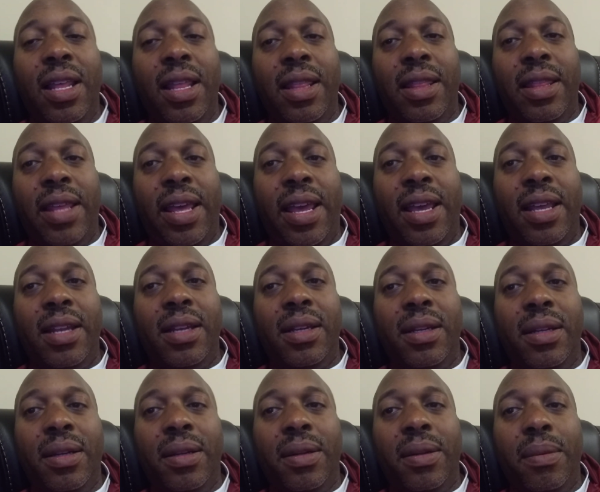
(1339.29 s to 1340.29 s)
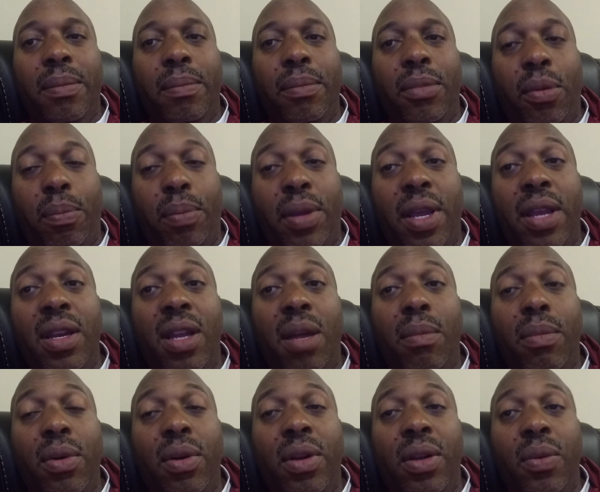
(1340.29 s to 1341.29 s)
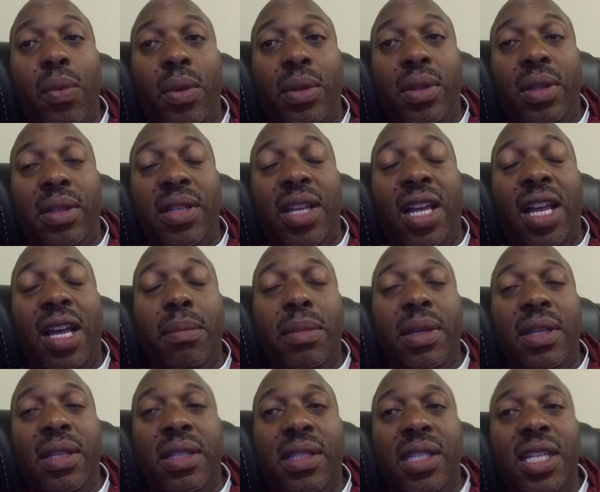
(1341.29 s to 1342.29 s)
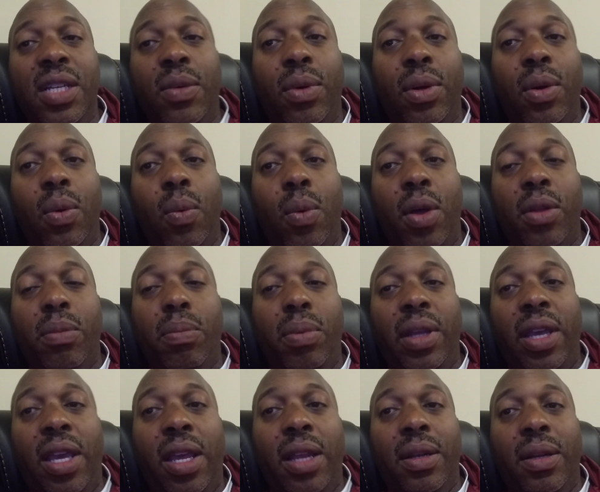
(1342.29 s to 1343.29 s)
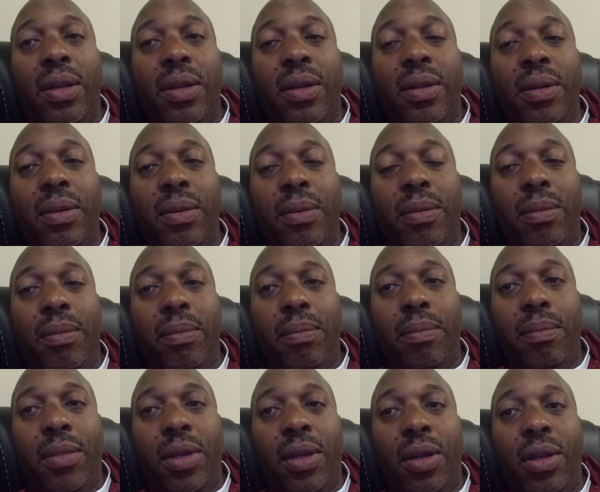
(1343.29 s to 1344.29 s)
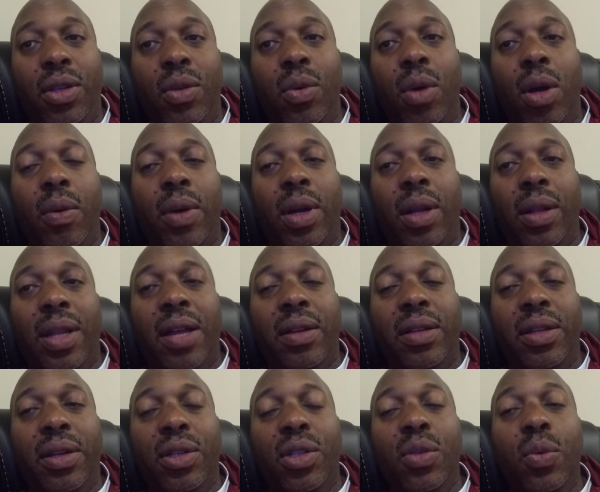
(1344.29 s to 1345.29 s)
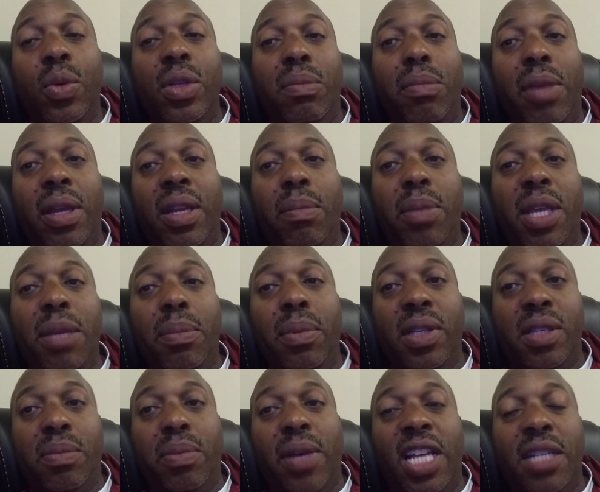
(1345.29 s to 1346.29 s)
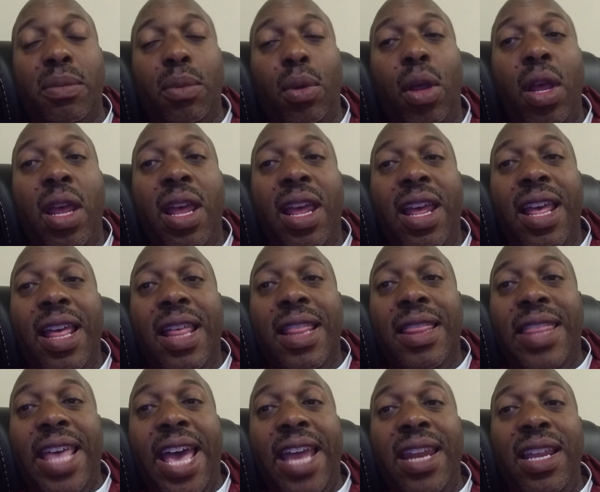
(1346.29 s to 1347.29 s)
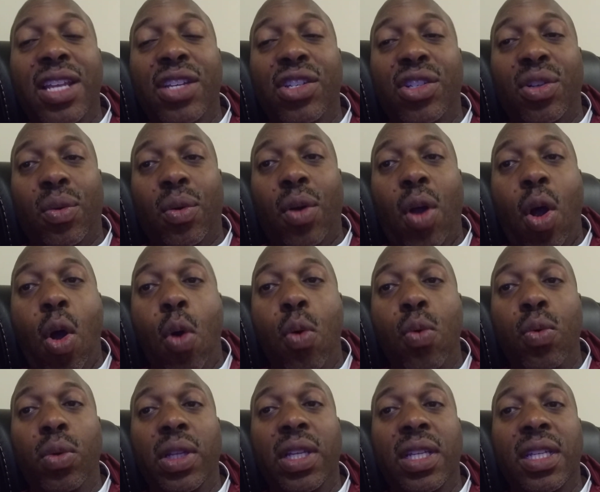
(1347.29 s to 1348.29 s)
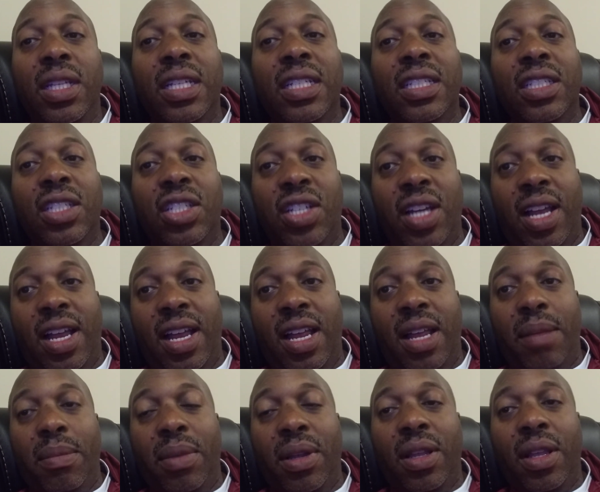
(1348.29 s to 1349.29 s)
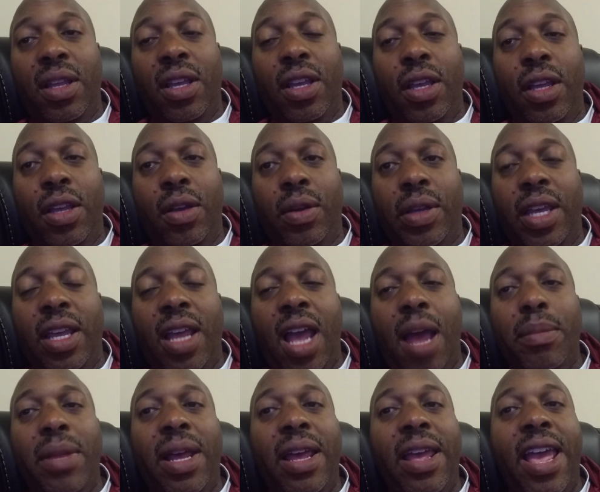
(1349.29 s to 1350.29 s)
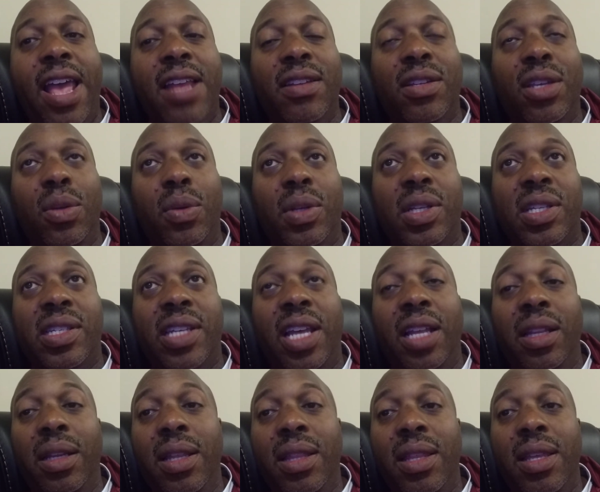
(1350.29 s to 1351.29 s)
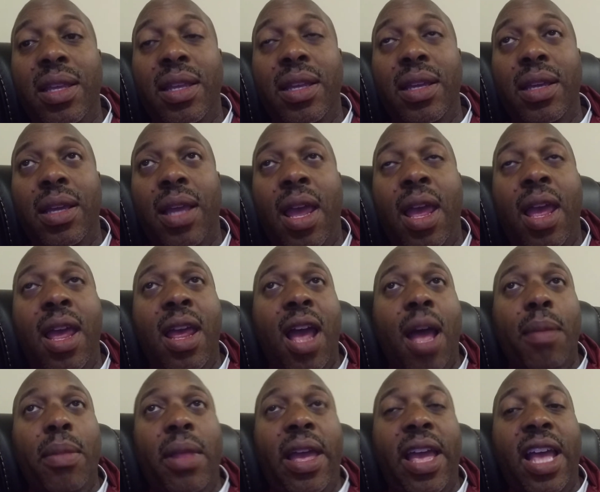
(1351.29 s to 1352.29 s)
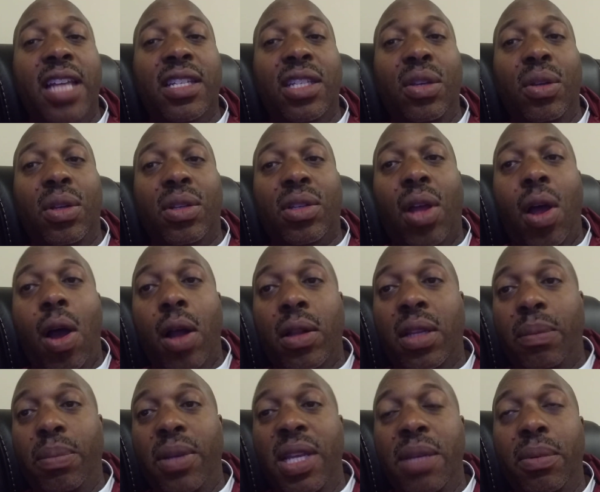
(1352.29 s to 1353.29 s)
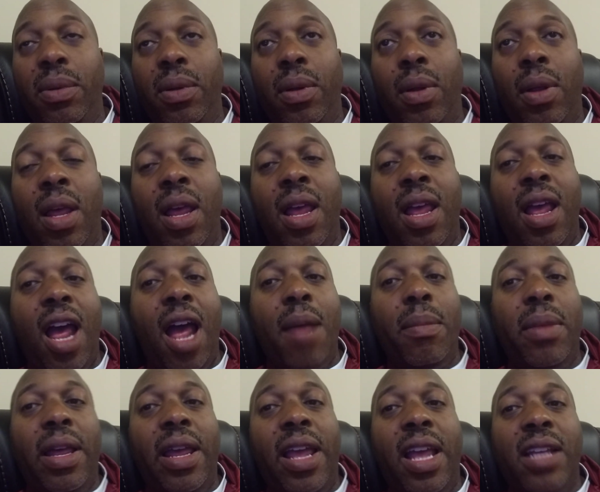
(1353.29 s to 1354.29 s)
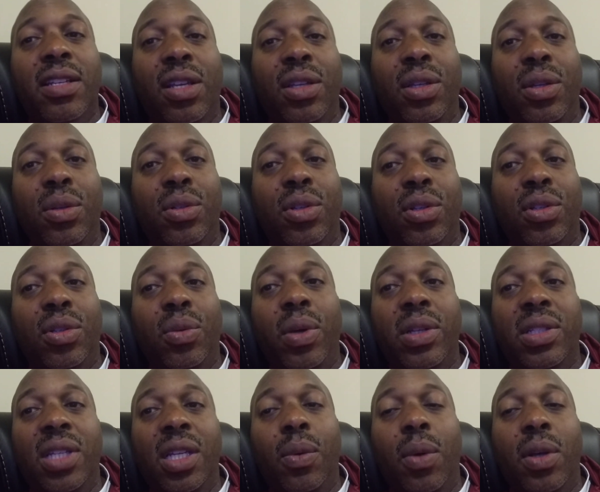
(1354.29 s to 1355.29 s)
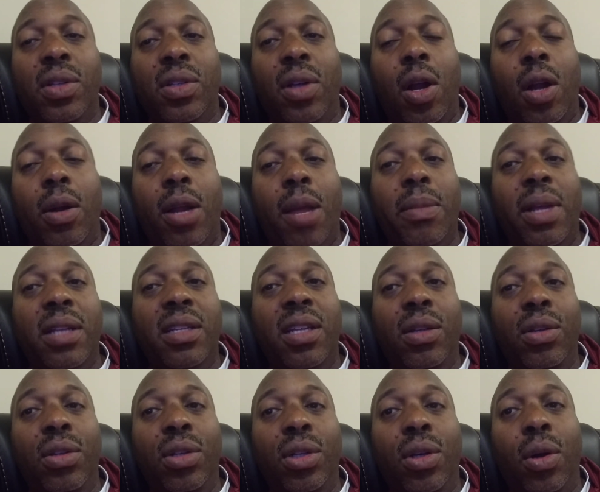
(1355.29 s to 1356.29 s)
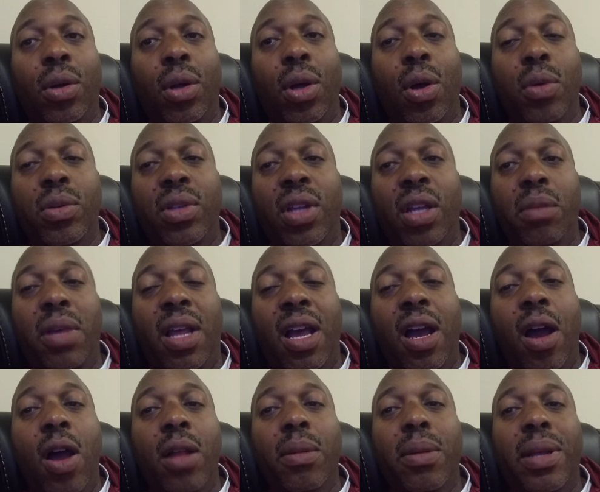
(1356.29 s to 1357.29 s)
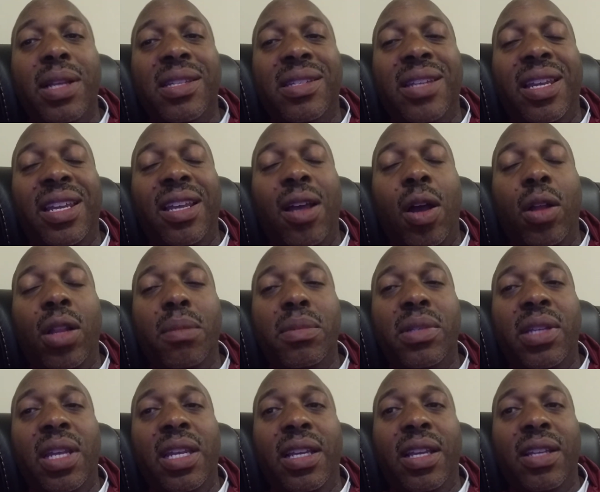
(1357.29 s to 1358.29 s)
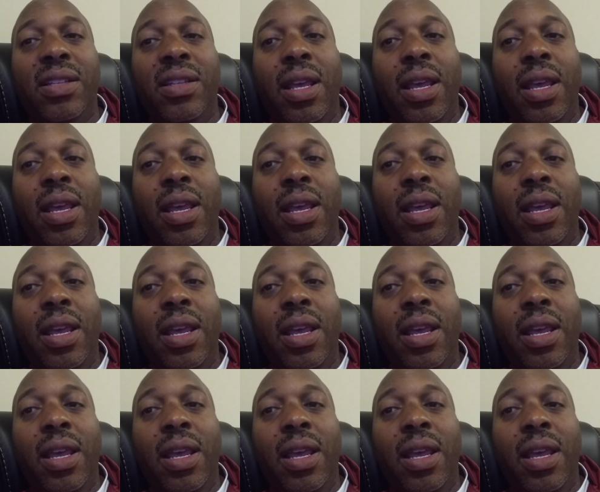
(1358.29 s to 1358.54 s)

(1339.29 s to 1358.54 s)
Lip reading: your PIN number with the top secret wealth plan URL out there to as many people as possible. That is your only job. Okay? I'm not asking you to sell anything. I'm not asking you to talk to people. I'm not asking you to twist anyone's arm. I'm not telling you to go to a hotel meeting. All I'm saying is